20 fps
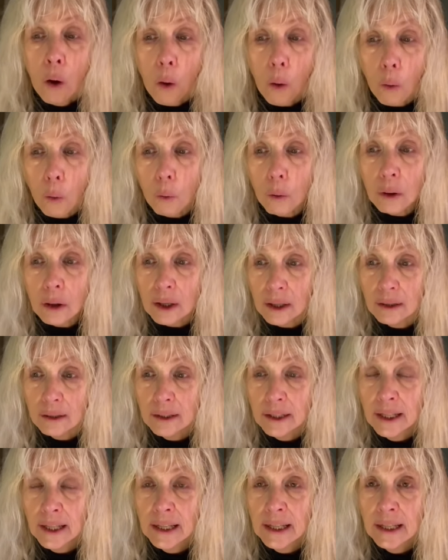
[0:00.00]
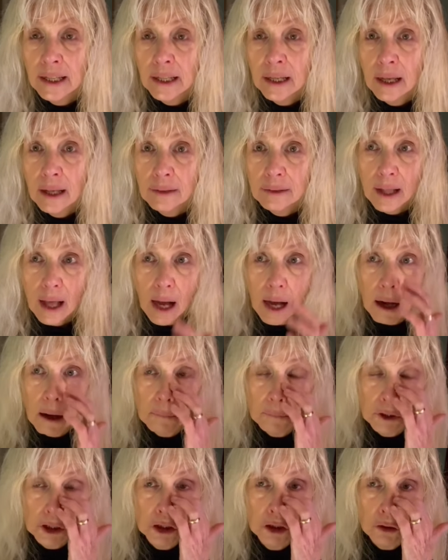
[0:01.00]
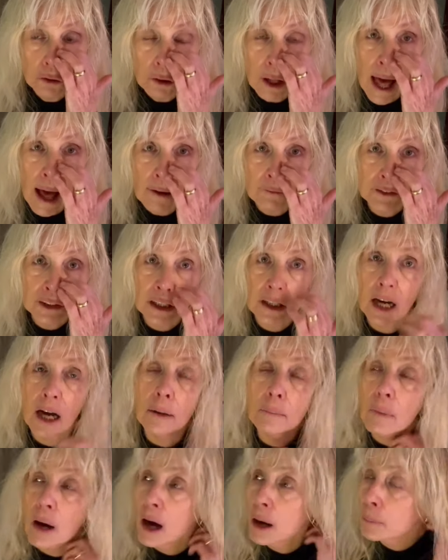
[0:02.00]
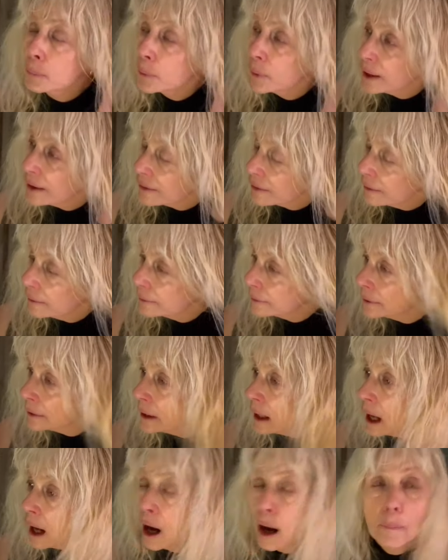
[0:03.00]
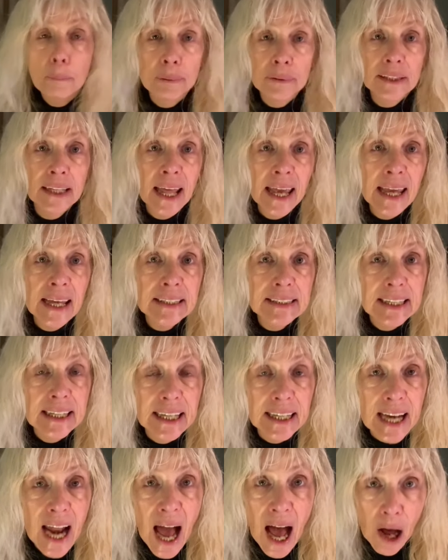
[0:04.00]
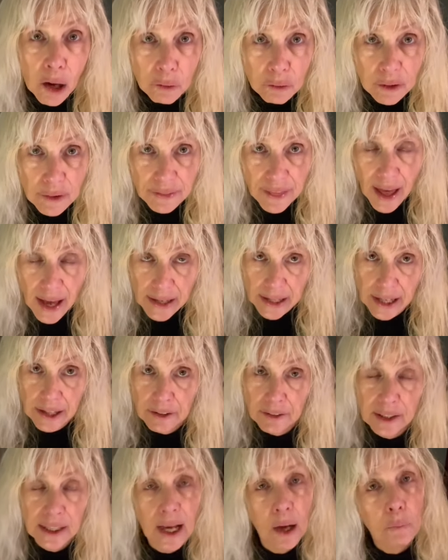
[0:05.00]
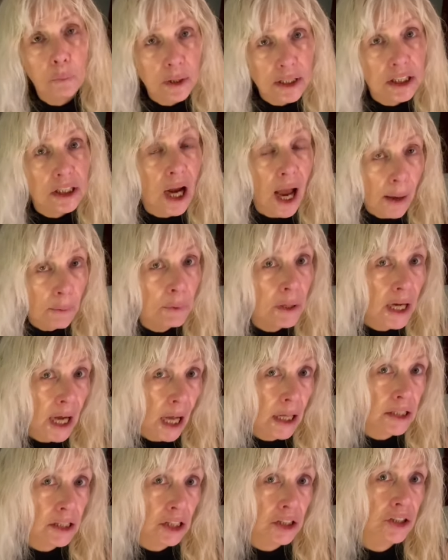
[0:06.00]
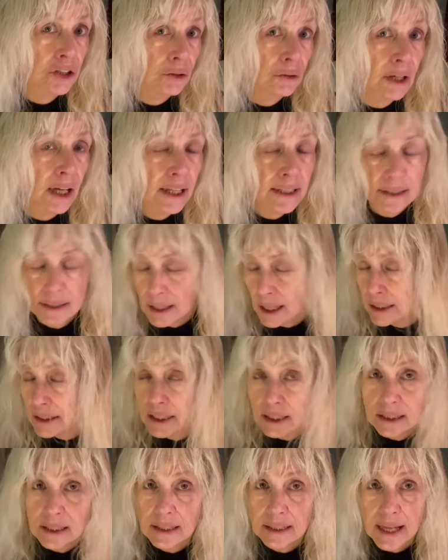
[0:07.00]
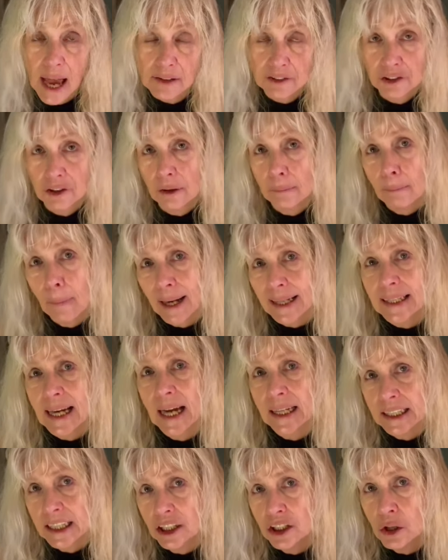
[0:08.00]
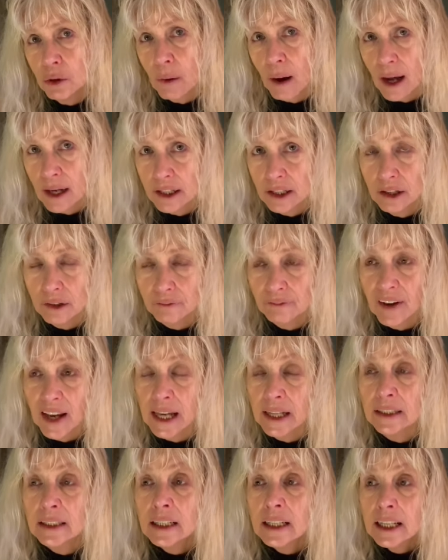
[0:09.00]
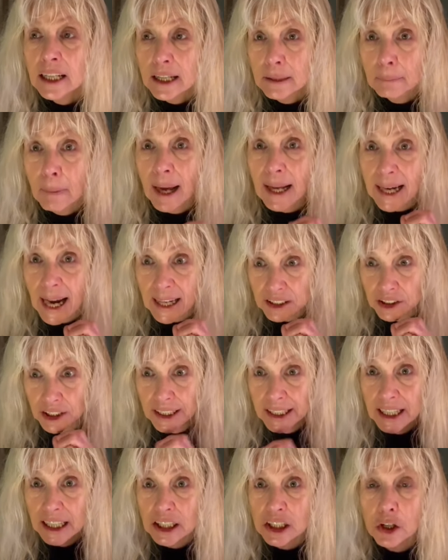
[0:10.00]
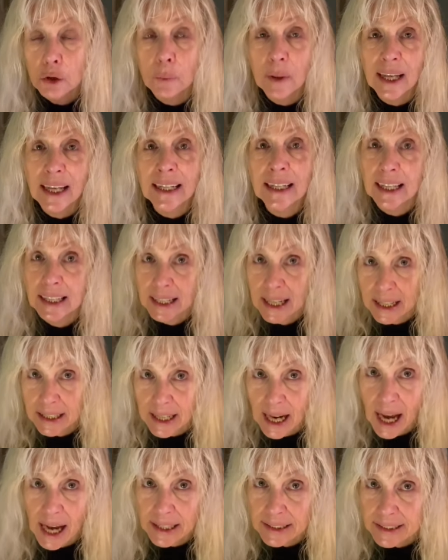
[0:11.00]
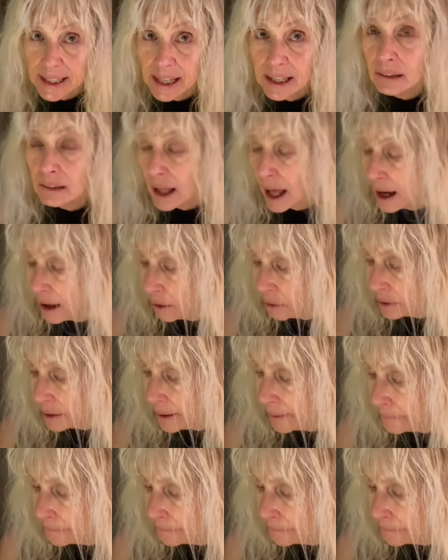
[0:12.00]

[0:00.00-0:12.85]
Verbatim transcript: or um, you'll have to come up with a plan to get out of that area, which I would constitute is a disaster. It might not get you out of your van. It might actually get you in it and hightail out.